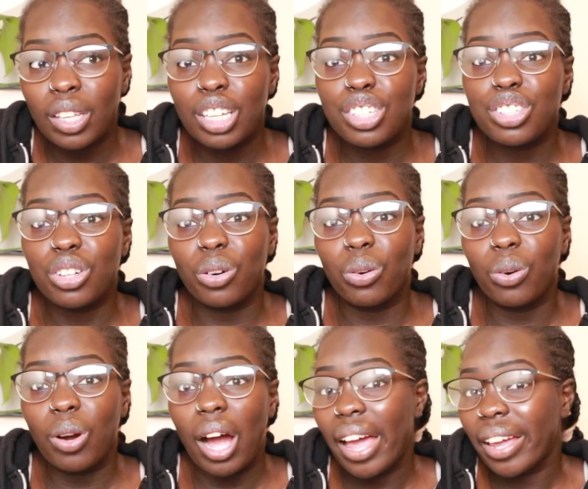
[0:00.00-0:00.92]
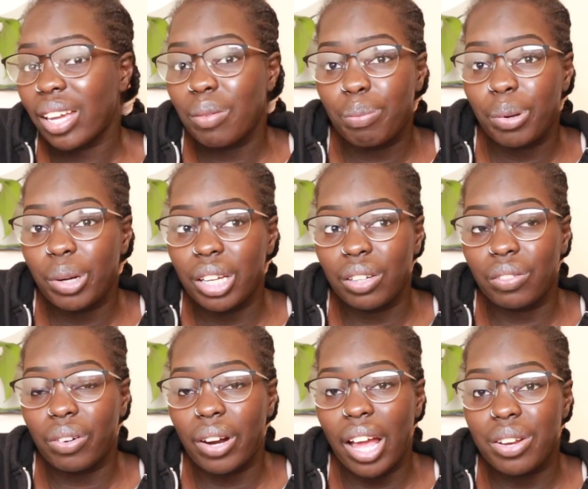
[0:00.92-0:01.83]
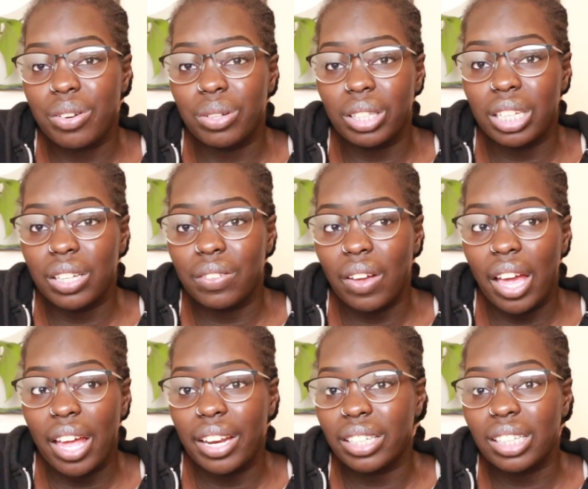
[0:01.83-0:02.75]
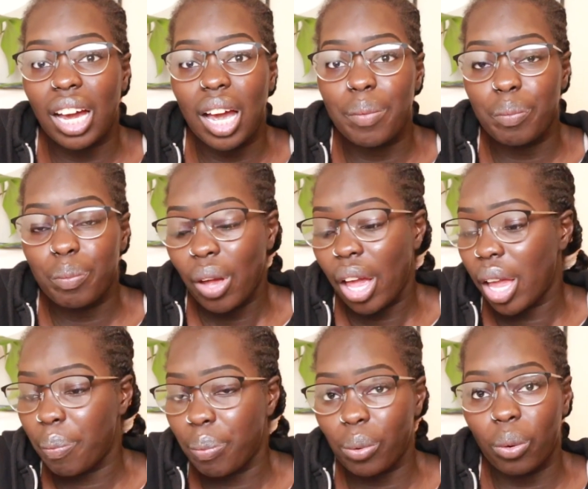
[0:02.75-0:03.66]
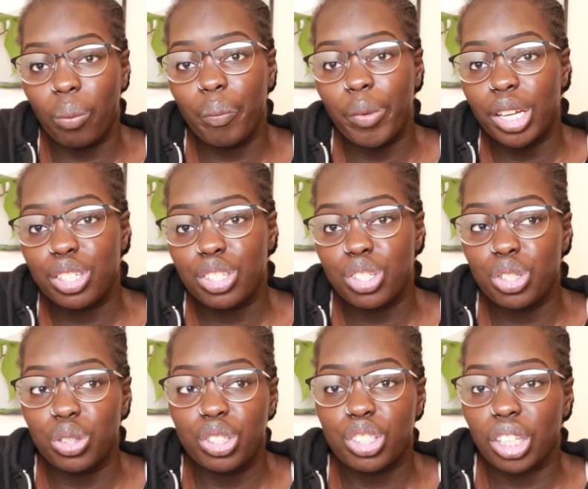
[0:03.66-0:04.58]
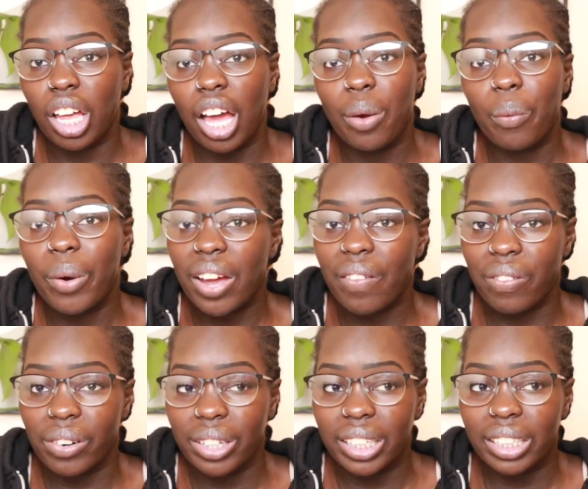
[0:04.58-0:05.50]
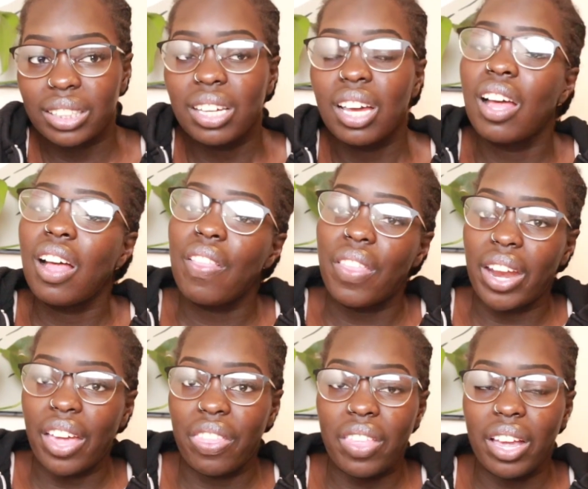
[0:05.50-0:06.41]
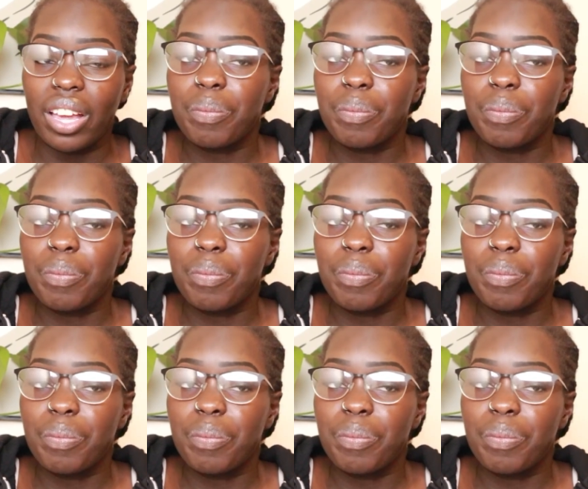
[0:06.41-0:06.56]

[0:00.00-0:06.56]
So I can put in for annual leave anytime, April, May, June, July, whatever it is that I think.